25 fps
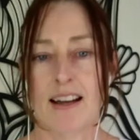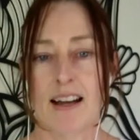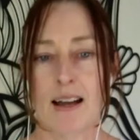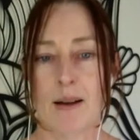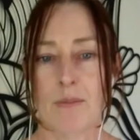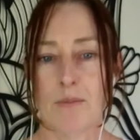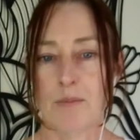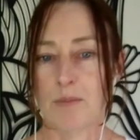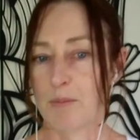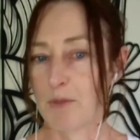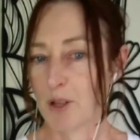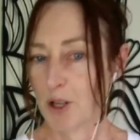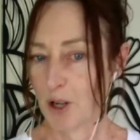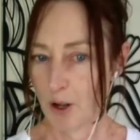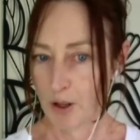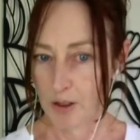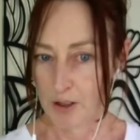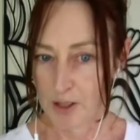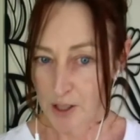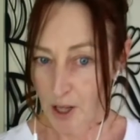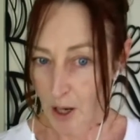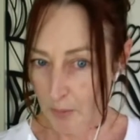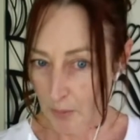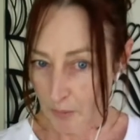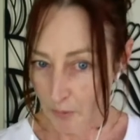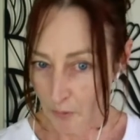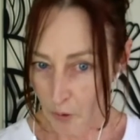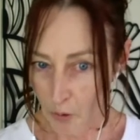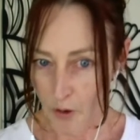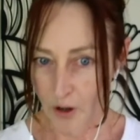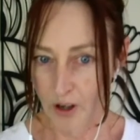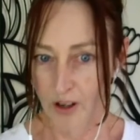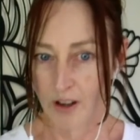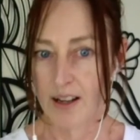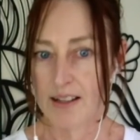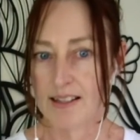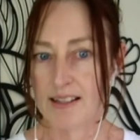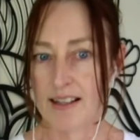The type
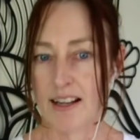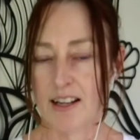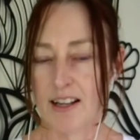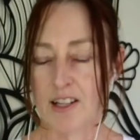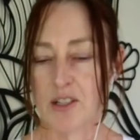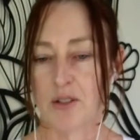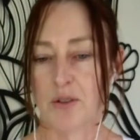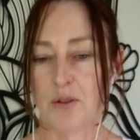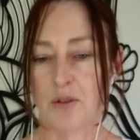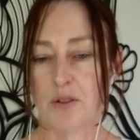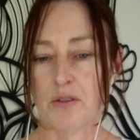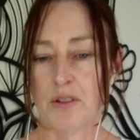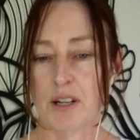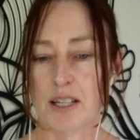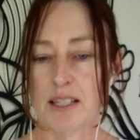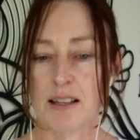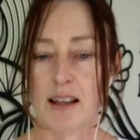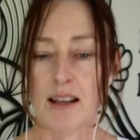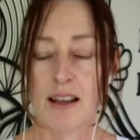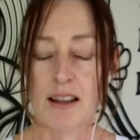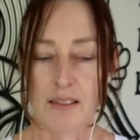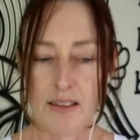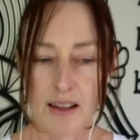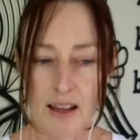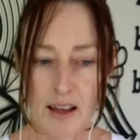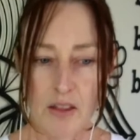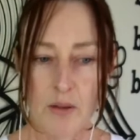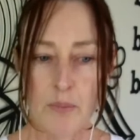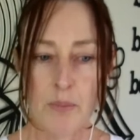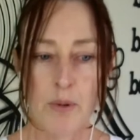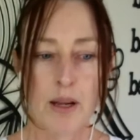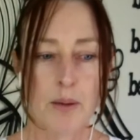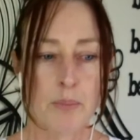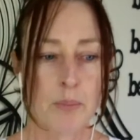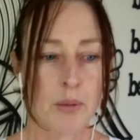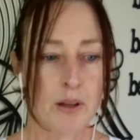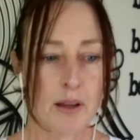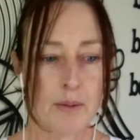of organization, all the rest. The
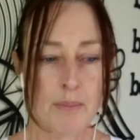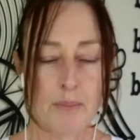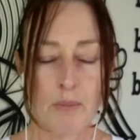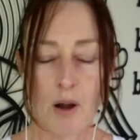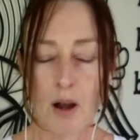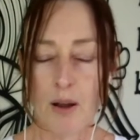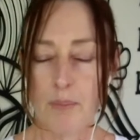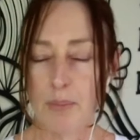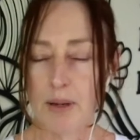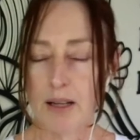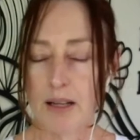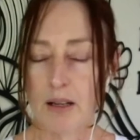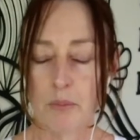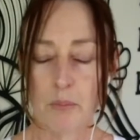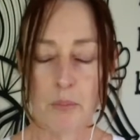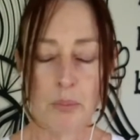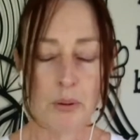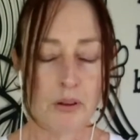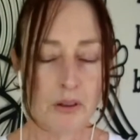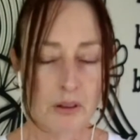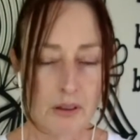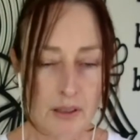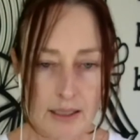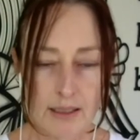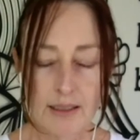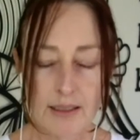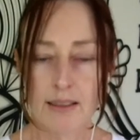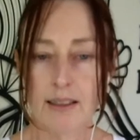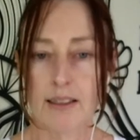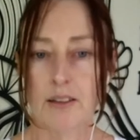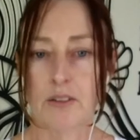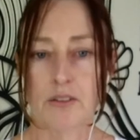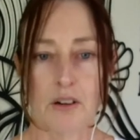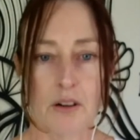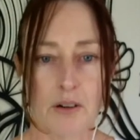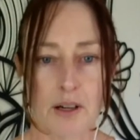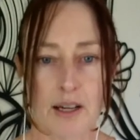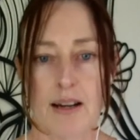other people, it might be
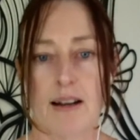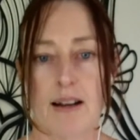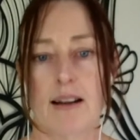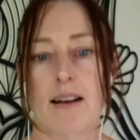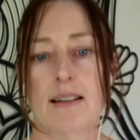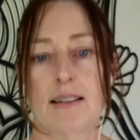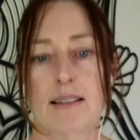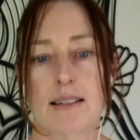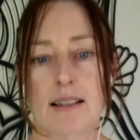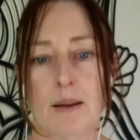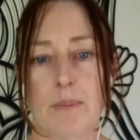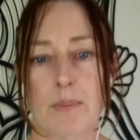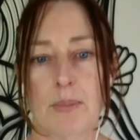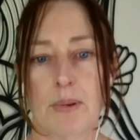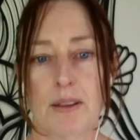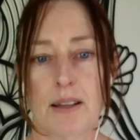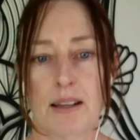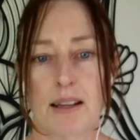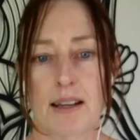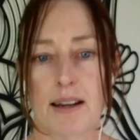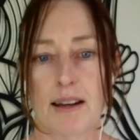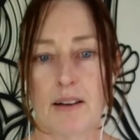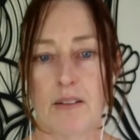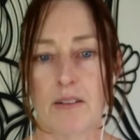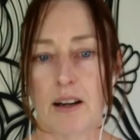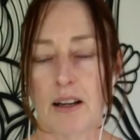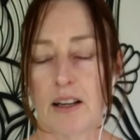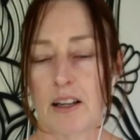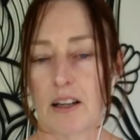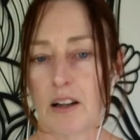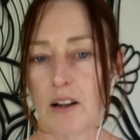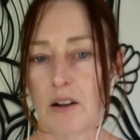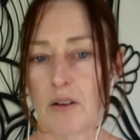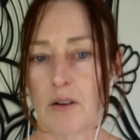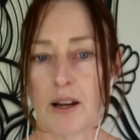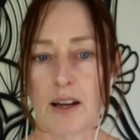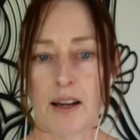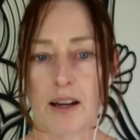completely throwing cards up in the air
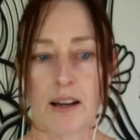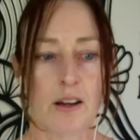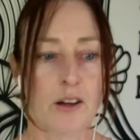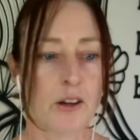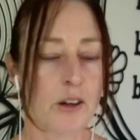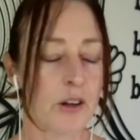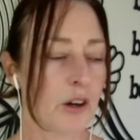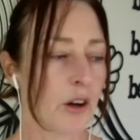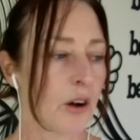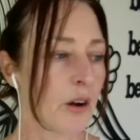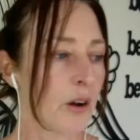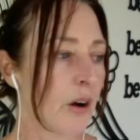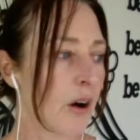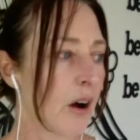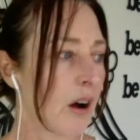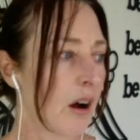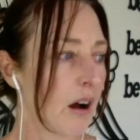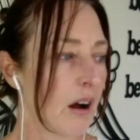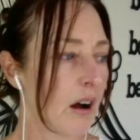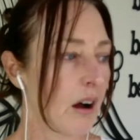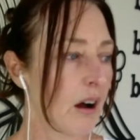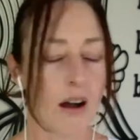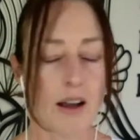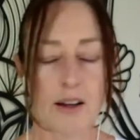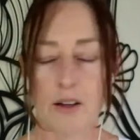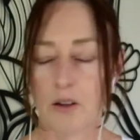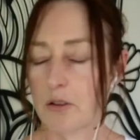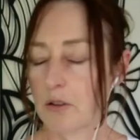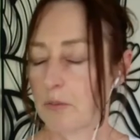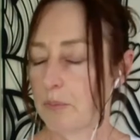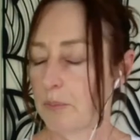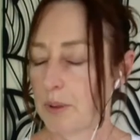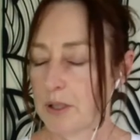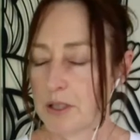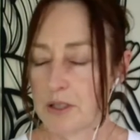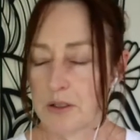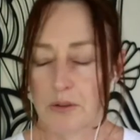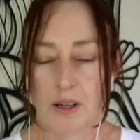and going, I
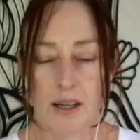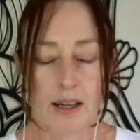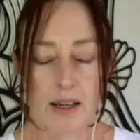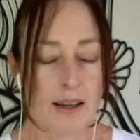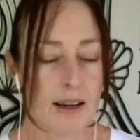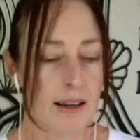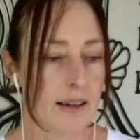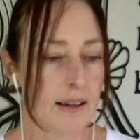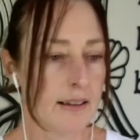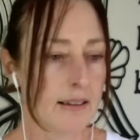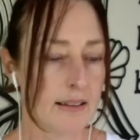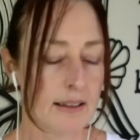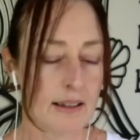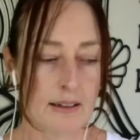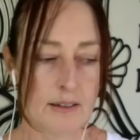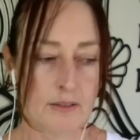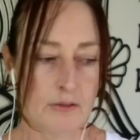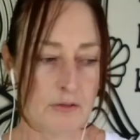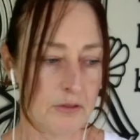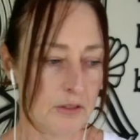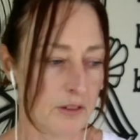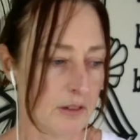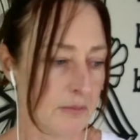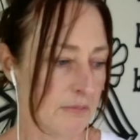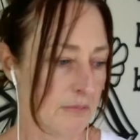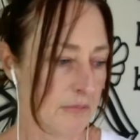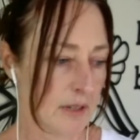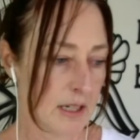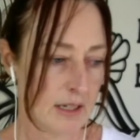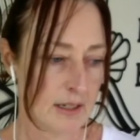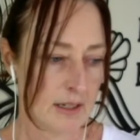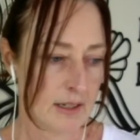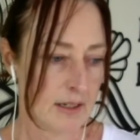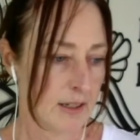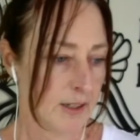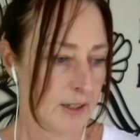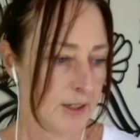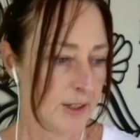could be doing anything
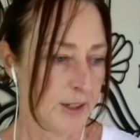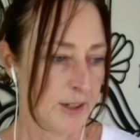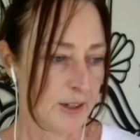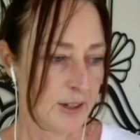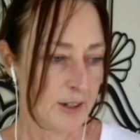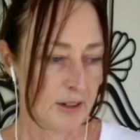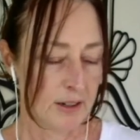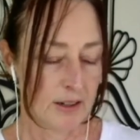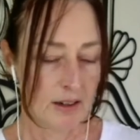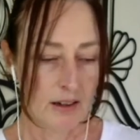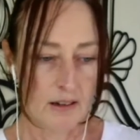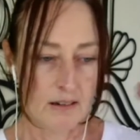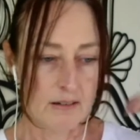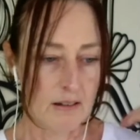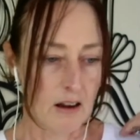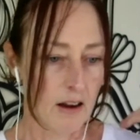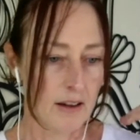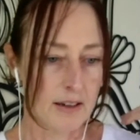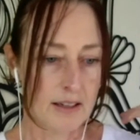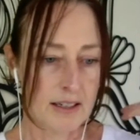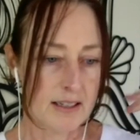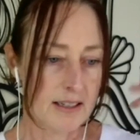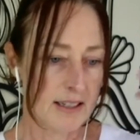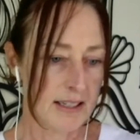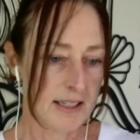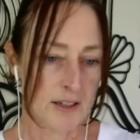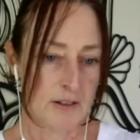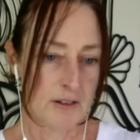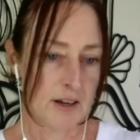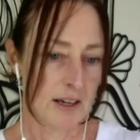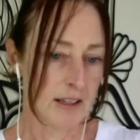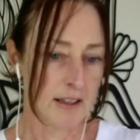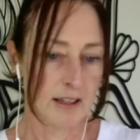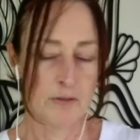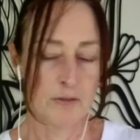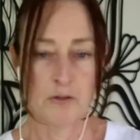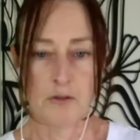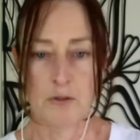from, I'd
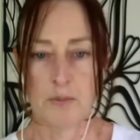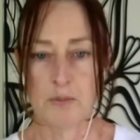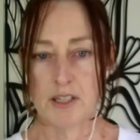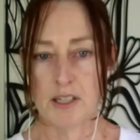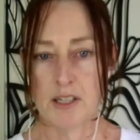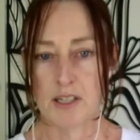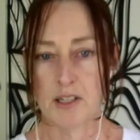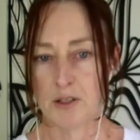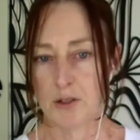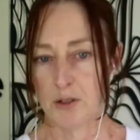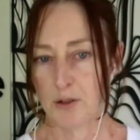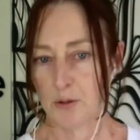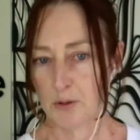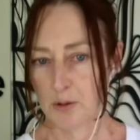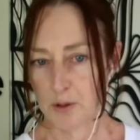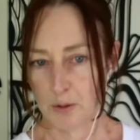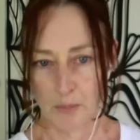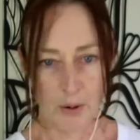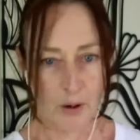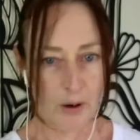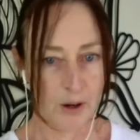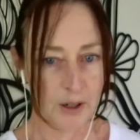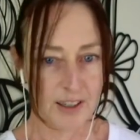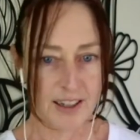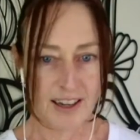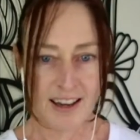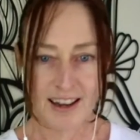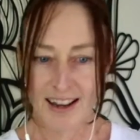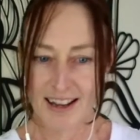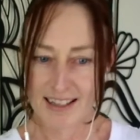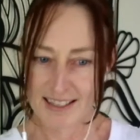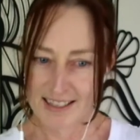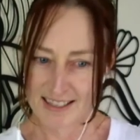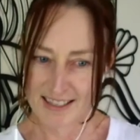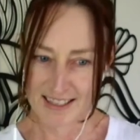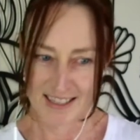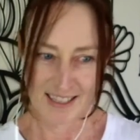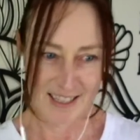consider anything from digital to
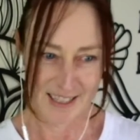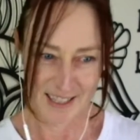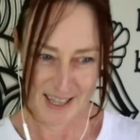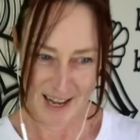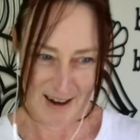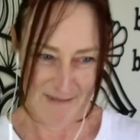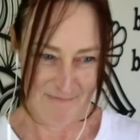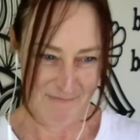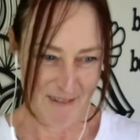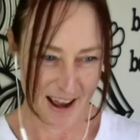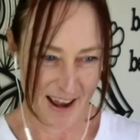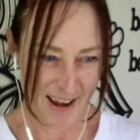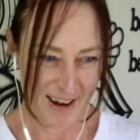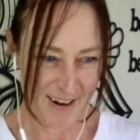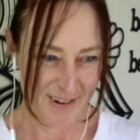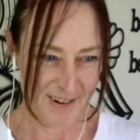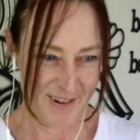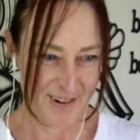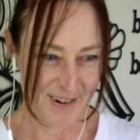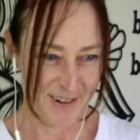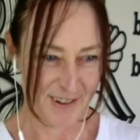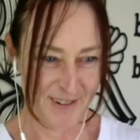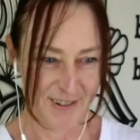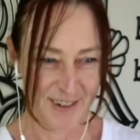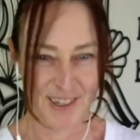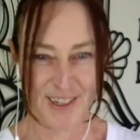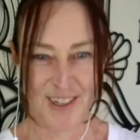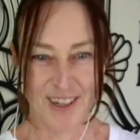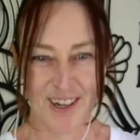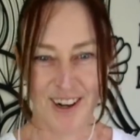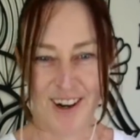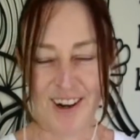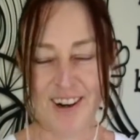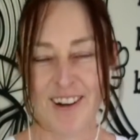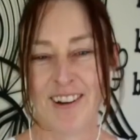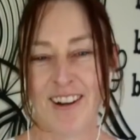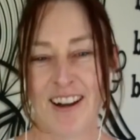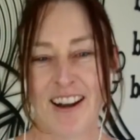podcasting, say, Matt, or,
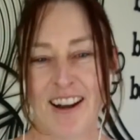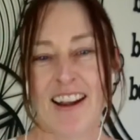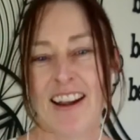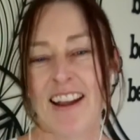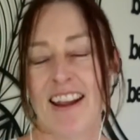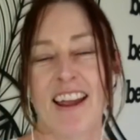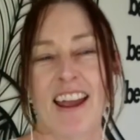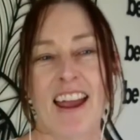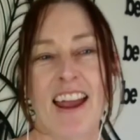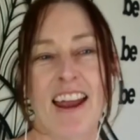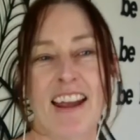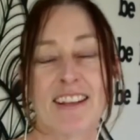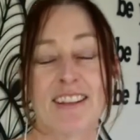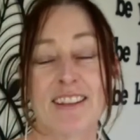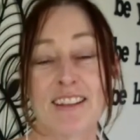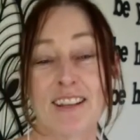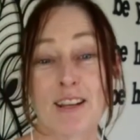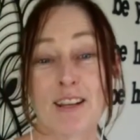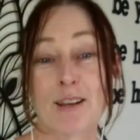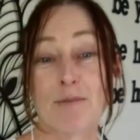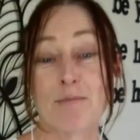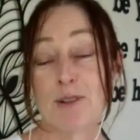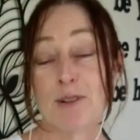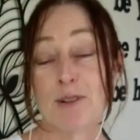anything